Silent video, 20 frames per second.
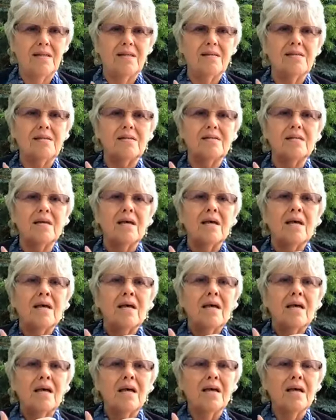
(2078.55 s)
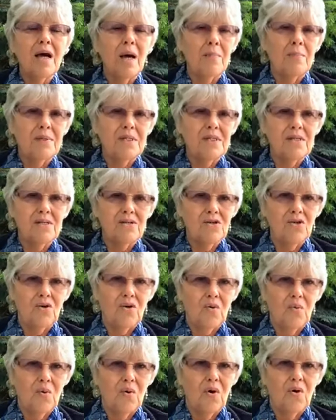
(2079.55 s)
This is encompasses
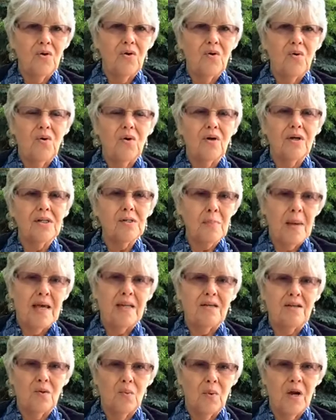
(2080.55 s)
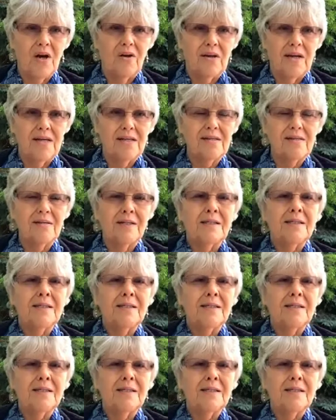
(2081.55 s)
your your expanded awareness